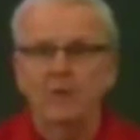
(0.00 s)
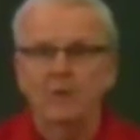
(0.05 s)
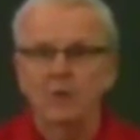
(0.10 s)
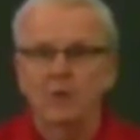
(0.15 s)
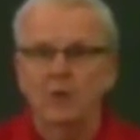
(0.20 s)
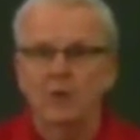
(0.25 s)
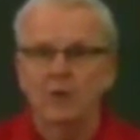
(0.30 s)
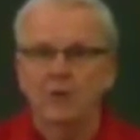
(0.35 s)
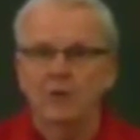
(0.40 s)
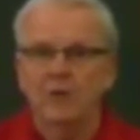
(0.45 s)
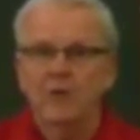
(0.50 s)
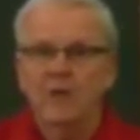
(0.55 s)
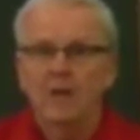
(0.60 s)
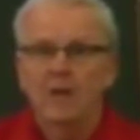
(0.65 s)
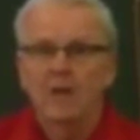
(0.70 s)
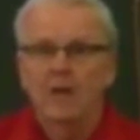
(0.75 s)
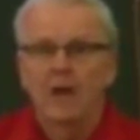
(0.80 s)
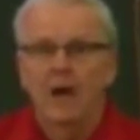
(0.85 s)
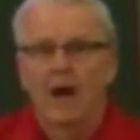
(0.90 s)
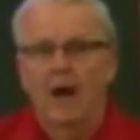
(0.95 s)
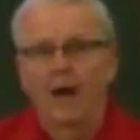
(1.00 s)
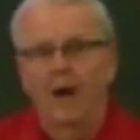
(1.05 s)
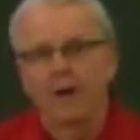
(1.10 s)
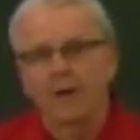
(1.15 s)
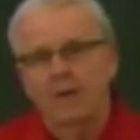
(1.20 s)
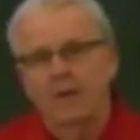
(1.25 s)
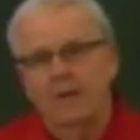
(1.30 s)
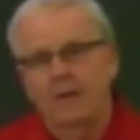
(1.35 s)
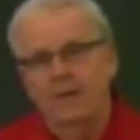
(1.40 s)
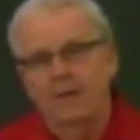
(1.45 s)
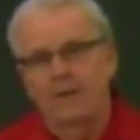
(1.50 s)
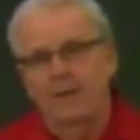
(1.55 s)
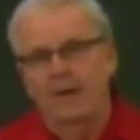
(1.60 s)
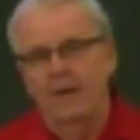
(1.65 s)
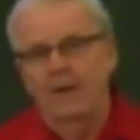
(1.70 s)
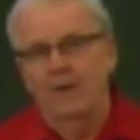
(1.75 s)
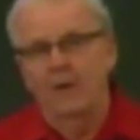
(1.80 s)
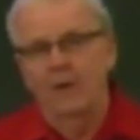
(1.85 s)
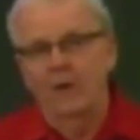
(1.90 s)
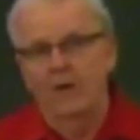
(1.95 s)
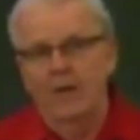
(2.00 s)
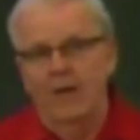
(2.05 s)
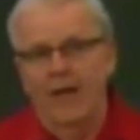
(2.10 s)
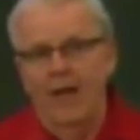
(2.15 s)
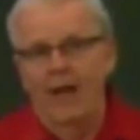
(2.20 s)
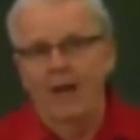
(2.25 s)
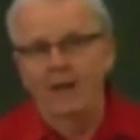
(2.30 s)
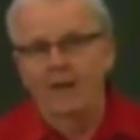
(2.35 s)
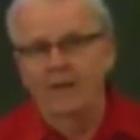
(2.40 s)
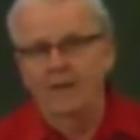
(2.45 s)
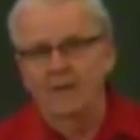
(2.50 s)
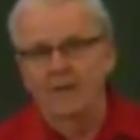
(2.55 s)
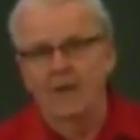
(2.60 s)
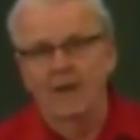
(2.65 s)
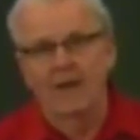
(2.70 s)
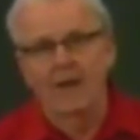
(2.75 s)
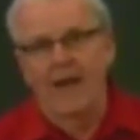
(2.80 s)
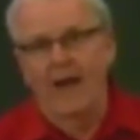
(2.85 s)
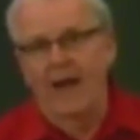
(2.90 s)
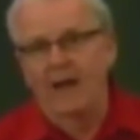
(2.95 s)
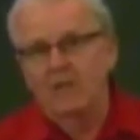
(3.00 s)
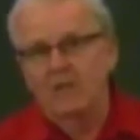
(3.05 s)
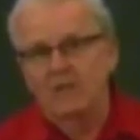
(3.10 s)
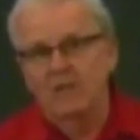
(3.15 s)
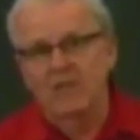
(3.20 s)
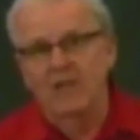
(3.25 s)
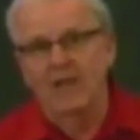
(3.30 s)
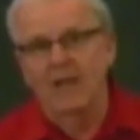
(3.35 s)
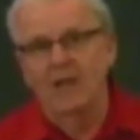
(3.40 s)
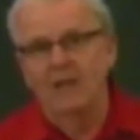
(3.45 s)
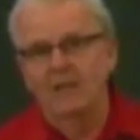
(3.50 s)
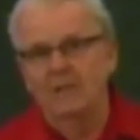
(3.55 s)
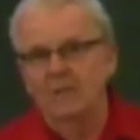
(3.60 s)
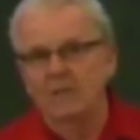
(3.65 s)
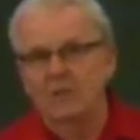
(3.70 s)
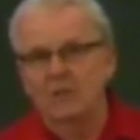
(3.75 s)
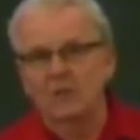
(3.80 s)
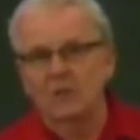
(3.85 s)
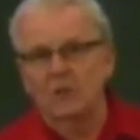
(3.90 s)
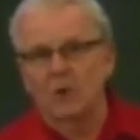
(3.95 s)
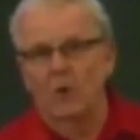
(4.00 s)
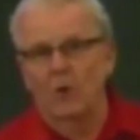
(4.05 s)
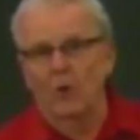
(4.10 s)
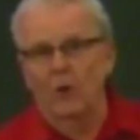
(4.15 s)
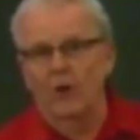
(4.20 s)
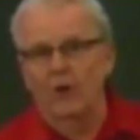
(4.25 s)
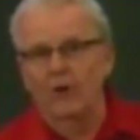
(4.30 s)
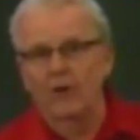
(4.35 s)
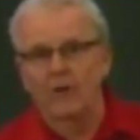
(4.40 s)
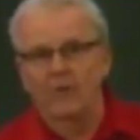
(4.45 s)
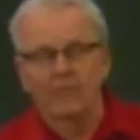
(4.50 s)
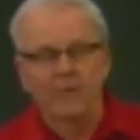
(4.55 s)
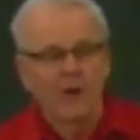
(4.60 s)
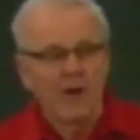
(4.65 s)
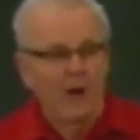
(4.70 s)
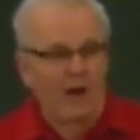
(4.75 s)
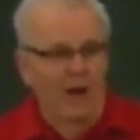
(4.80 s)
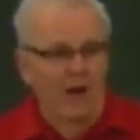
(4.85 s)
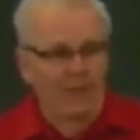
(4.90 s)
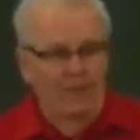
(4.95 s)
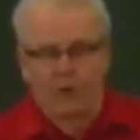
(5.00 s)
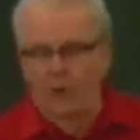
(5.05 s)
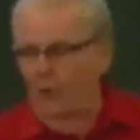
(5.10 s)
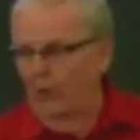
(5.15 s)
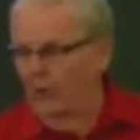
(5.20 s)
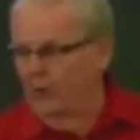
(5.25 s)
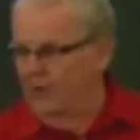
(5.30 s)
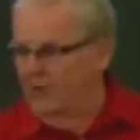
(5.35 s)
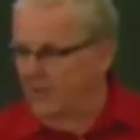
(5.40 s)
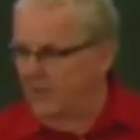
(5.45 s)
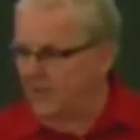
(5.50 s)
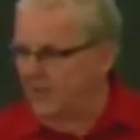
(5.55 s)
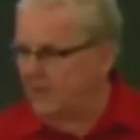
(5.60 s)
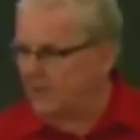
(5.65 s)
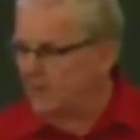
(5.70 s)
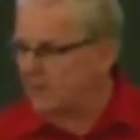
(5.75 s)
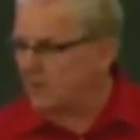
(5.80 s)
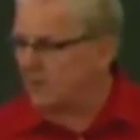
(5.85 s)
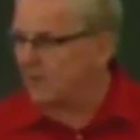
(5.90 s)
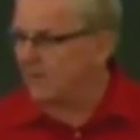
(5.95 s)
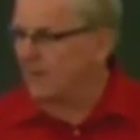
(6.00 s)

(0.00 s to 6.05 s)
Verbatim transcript: could uh, can look at in, in Acts 10. It's the story of, of Cornelius.